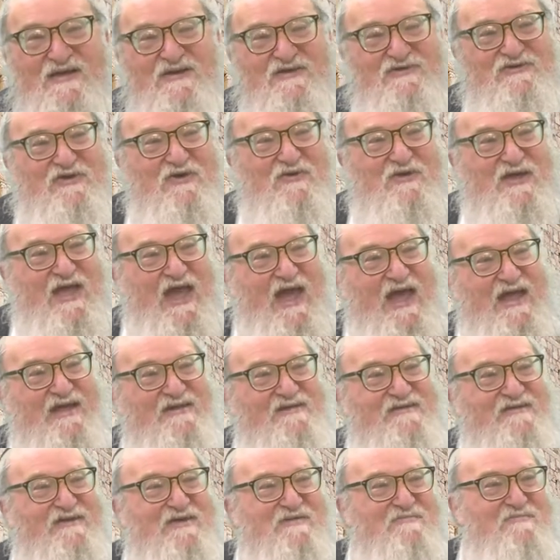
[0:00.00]
So
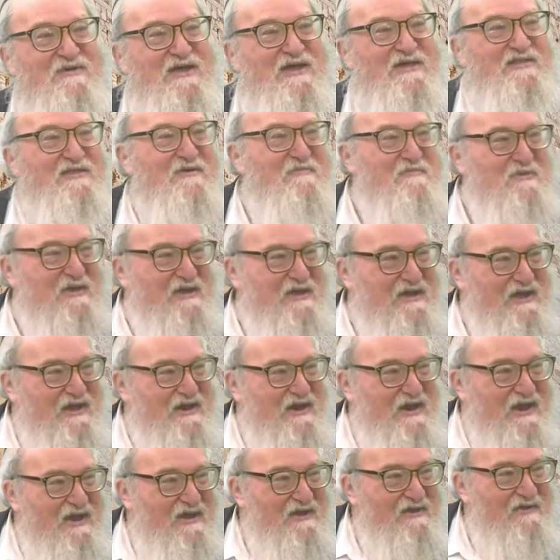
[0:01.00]
ketz can be the
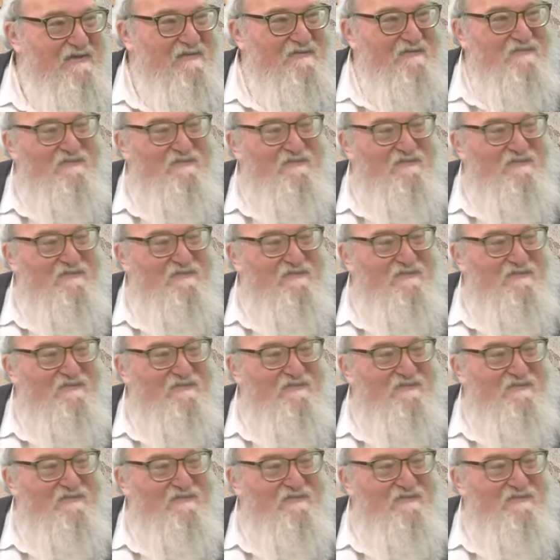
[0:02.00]
beginning